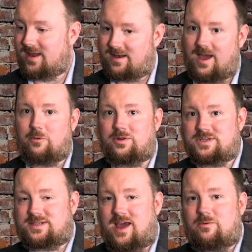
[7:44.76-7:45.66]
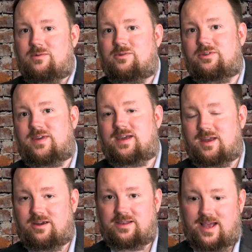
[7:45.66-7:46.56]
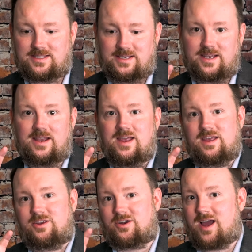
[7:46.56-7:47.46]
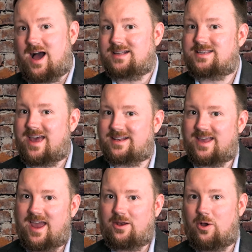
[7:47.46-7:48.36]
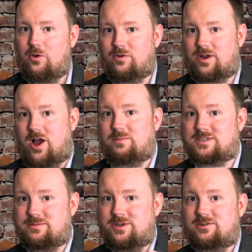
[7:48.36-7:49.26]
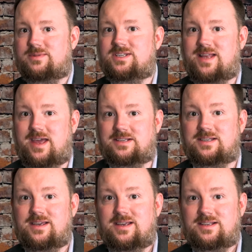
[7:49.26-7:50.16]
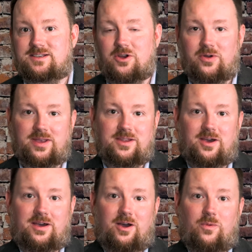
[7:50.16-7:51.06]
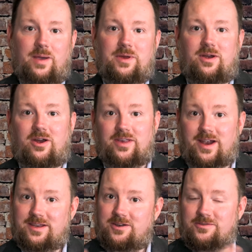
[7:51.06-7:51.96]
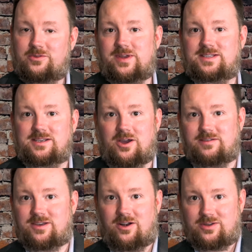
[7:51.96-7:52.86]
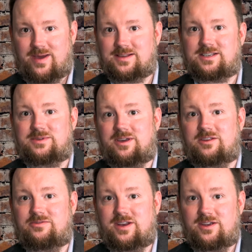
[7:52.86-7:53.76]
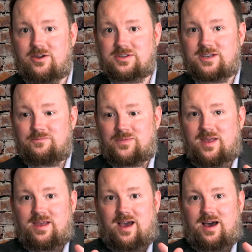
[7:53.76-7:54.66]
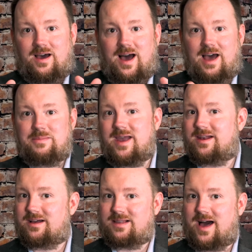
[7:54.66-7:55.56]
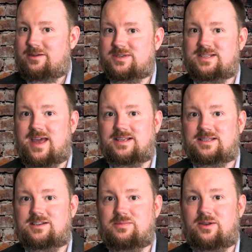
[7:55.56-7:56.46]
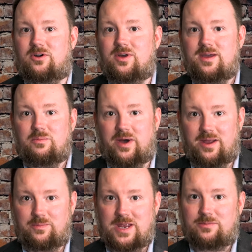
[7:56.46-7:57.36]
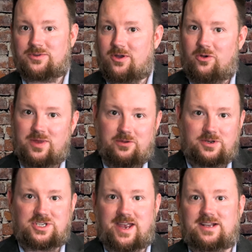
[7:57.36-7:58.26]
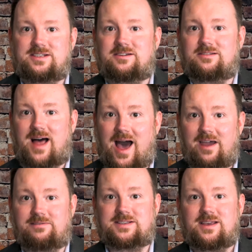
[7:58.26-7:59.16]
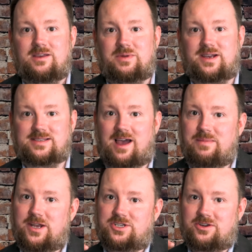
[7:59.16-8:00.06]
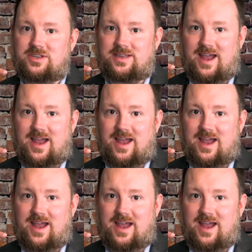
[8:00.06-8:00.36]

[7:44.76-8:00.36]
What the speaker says: and I will just add one more thing here, and that's that your content can overcome some of your mistakes. So in a webinar that I did a few weeks ago, I talked about in some of the other videos, I made a lot of mistakes in the middle, but people told me it would change their lives because I made sure that